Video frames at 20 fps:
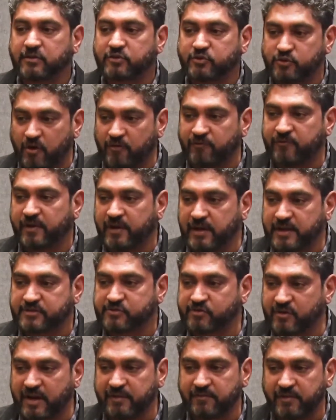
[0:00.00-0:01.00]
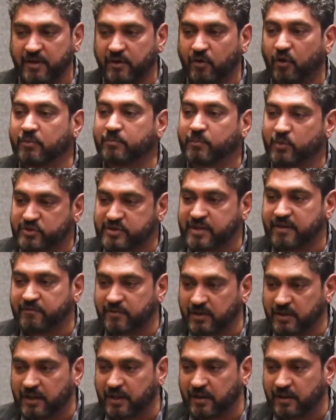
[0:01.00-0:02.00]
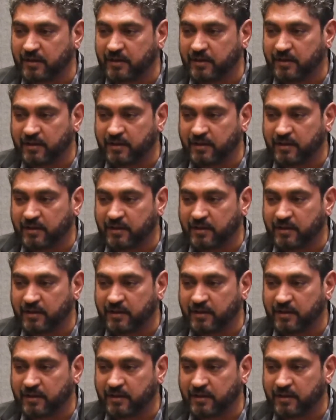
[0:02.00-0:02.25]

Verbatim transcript: software is driving almost everything.